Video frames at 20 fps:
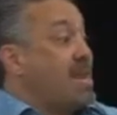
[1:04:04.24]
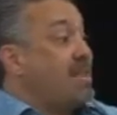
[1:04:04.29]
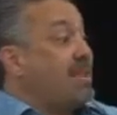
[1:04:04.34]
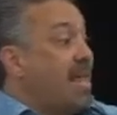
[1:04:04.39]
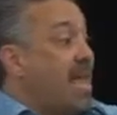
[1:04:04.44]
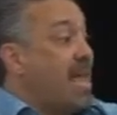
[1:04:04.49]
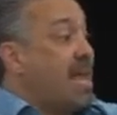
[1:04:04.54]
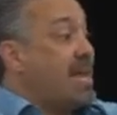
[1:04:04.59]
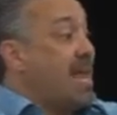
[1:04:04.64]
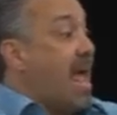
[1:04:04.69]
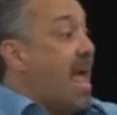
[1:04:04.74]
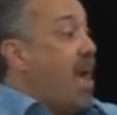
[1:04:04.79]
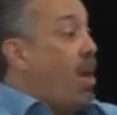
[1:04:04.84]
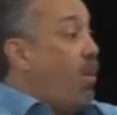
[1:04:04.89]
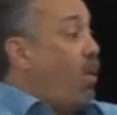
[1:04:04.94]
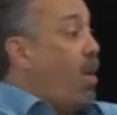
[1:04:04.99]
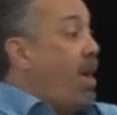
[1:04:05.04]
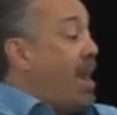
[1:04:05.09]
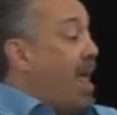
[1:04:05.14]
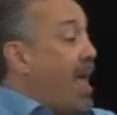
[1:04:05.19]
laid out
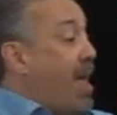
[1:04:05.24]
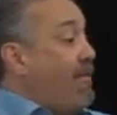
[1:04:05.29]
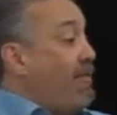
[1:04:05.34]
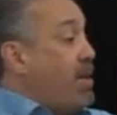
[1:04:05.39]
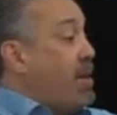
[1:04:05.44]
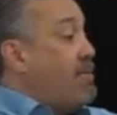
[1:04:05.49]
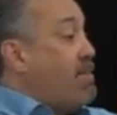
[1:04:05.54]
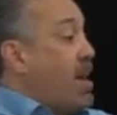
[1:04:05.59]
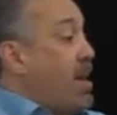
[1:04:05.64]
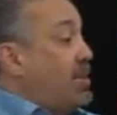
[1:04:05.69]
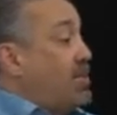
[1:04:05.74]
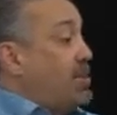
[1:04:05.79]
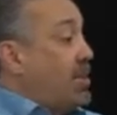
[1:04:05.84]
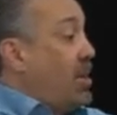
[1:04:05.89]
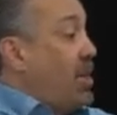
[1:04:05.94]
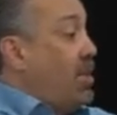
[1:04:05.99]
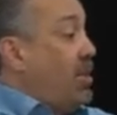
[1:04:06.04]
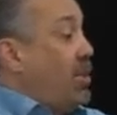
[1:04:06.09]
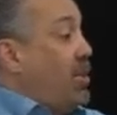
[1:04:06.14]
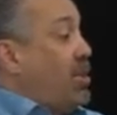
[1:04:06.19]
what every month's
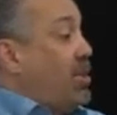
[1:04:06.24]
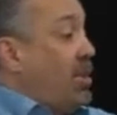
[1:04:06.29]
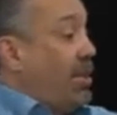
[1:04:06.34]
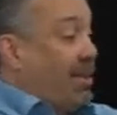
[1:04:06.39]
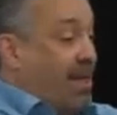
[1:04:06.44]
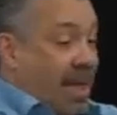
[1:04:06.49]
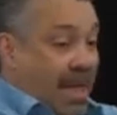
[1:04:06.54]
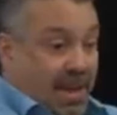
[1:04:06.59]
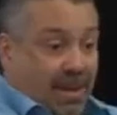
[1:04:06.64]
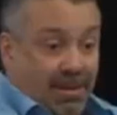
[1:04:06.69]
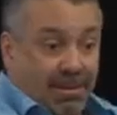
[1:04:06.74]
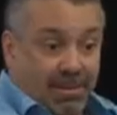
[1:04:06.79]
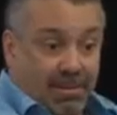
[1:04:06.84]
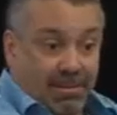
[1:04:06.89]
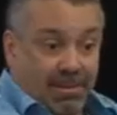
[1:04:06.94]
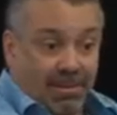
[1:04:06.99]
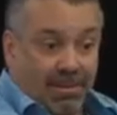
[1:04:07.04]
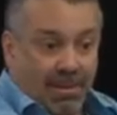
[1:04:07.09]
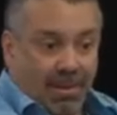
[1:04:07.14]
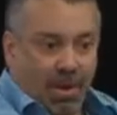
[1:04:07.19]
going to look like.
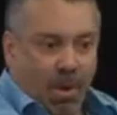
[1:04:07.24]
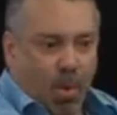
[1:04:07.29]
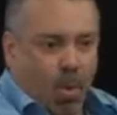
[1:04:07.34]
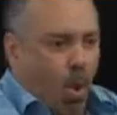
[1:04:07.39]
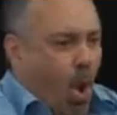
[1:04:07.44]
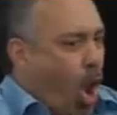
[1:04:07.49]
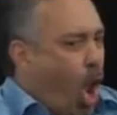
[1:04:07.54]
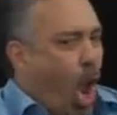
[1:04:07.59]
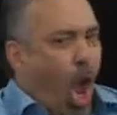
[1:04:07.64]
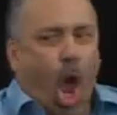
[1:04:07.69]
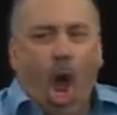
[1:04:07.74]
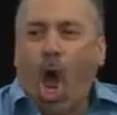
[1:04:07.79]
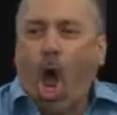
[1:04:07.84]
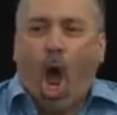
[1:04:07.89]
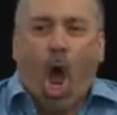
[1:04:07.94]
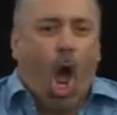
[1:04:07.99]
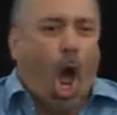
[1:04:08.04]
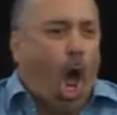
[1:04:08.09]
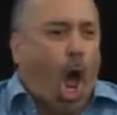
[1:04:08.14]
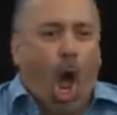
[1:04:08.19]

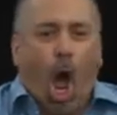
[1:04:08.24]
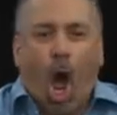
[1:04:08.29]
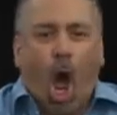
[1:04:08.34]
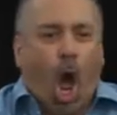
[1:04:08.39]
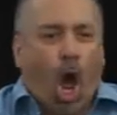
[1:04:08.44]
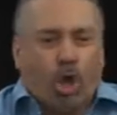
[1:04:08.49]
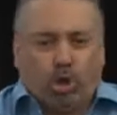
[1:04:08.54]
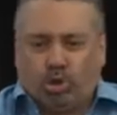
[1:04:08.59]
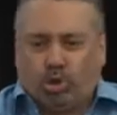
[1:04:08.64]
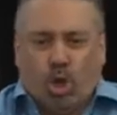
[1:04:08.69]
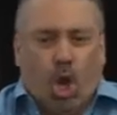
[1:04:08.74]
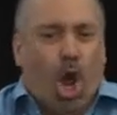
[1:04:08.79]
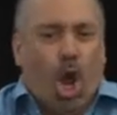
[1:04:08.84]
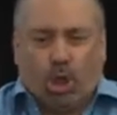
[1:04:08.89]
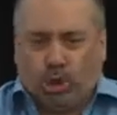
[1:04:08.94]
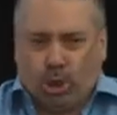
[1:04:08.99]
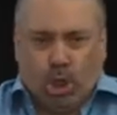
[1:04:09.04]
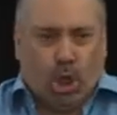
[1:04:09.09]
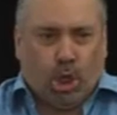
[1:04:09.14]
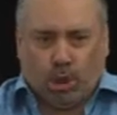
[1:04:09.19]
Well,
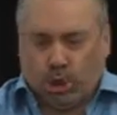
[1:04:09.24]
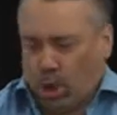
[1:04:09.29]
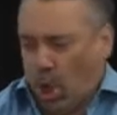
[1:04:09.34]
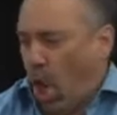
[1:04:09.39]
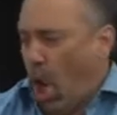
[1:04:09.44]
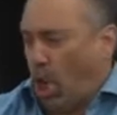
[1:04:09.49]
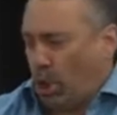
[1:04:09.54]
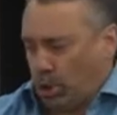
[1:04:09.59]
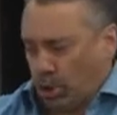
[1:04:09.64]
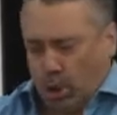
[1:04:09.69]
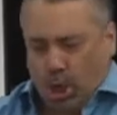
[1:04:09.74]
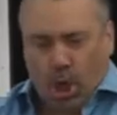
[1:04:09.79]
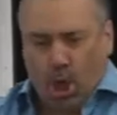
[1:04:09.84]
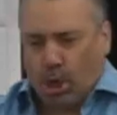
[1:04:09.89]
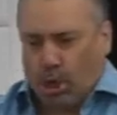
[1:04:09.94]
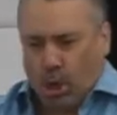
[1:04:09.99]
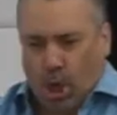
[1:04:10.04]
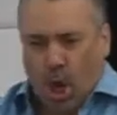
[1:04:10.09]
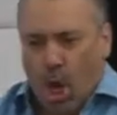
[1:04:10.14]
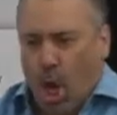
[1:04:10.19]
Dr. Charles said,
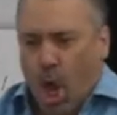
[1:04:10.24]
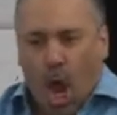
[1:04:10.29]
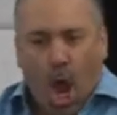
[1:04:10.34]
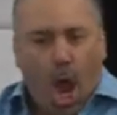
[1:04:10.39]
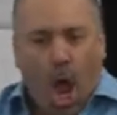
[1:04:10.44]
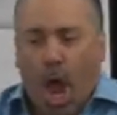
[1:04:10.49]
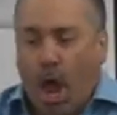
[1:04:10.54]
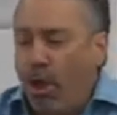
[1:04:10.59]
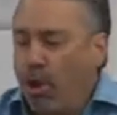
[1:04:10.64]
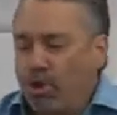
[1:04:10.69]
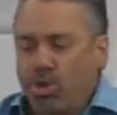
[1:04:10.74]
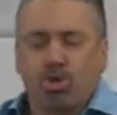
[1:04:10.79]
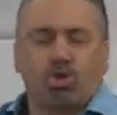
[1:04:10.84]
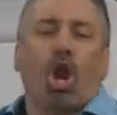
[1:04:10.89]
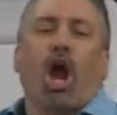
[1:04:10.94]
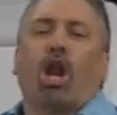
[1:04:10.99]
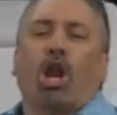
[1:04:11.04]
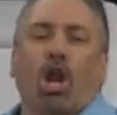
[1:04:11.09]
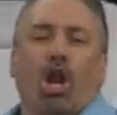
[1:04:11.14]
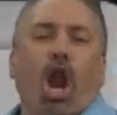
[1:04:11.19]
you
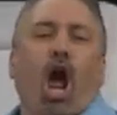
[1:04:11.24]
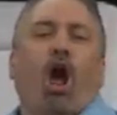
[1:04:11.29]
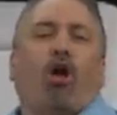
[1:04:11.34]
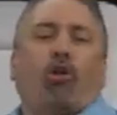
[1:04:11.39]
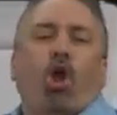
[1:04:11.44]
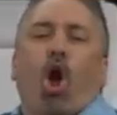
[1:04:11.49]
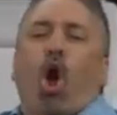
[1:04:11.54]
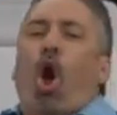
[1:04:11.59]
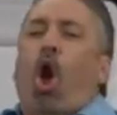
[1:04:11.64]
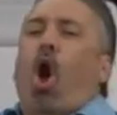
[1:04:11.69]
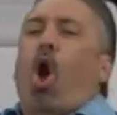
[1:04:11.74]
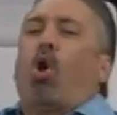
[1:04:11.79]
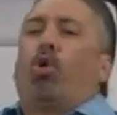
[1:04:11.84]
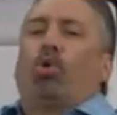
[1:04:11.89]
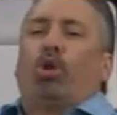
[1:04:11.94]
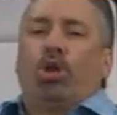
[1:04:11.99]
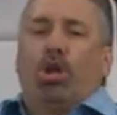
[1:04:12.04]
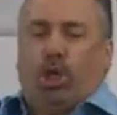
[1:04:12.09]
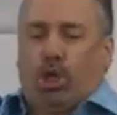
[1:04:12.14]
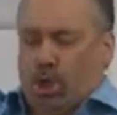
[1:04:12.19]
got to allow the
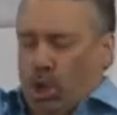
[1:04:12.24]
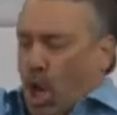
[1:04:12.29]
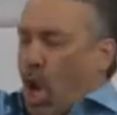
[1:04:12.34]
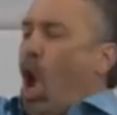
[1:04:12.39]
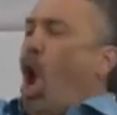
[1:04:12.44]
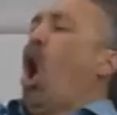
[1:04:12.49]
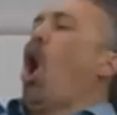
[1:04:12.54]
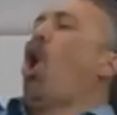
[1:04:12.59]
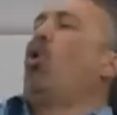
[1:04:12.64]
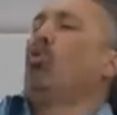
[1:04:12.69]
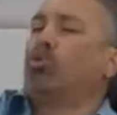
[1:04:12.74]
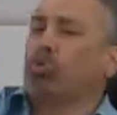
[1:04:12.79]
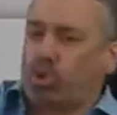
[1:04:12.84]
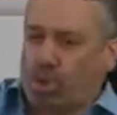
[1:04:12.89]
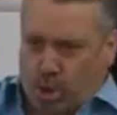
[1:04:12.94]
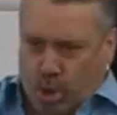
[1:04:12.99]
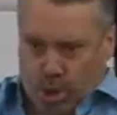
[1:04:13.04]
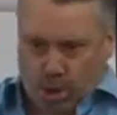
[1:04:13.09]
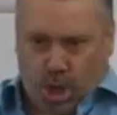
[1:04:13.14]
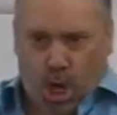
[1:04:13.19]
Holy Ghost
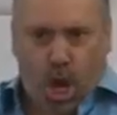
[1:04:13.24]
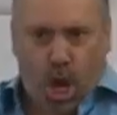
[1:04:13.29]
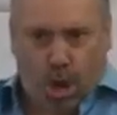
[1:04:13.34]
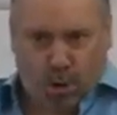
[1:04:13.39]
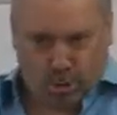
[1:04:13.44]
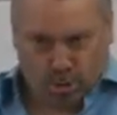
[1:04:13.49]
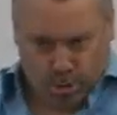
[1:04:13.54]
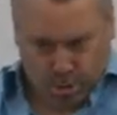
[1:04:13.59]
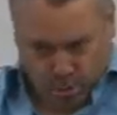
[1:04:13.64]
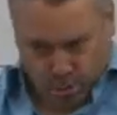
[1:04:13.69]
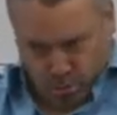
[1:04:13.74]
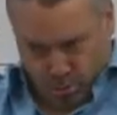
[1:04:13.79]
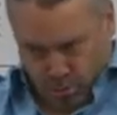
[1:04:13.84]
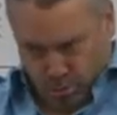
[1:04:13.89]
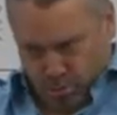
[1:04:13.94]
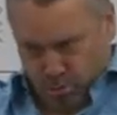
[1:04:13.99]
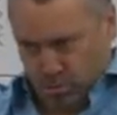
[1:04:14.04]
to tell you.